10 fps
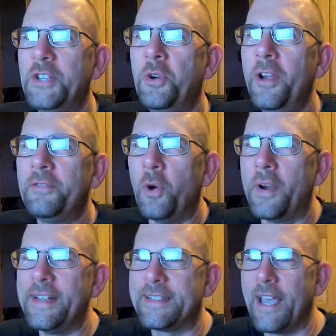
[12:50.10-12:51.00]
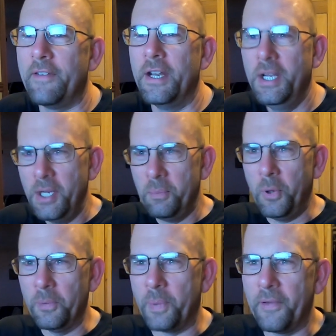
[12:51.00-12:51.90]
Drift 27.
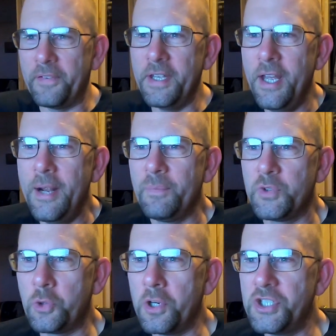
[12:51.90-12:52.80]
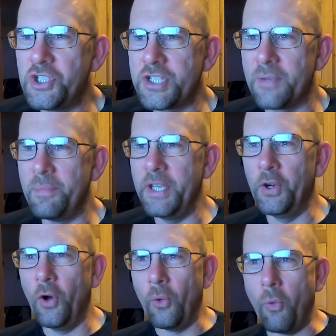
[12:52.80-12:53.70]
Poor Buffy. Troy's just a mean
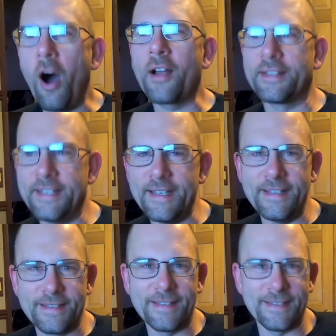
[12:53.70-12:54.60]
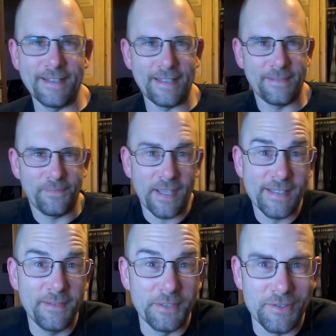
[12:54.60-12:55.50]
old walk tease, isn't he? I
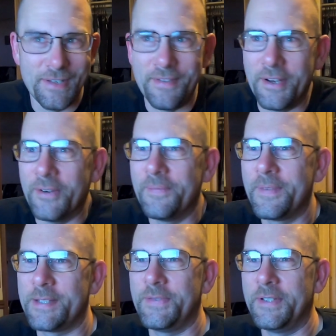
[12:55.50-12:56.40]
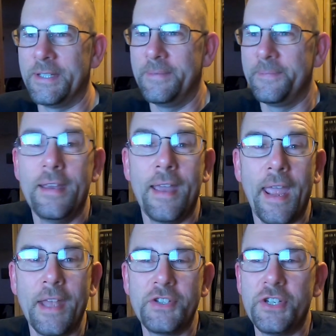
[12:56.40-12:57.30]
see what you did there. That's funny.
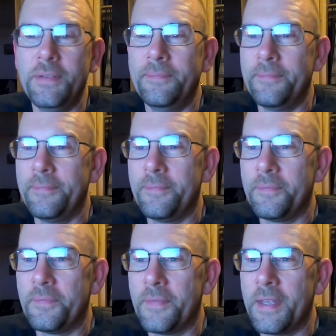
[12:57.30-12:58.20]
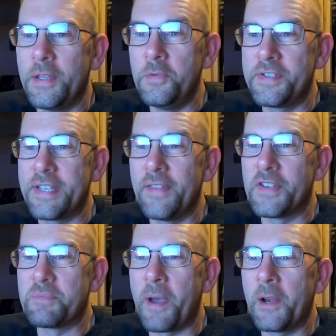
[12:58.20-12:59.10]
Angie, you said the
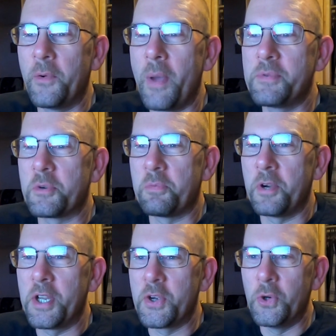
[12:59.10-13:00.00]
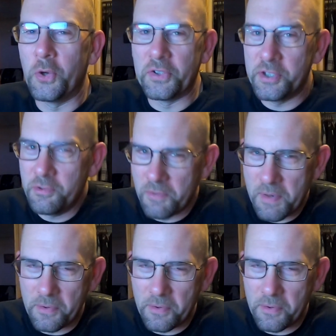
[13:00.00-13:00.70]
spider webs were pretty cool. Do you re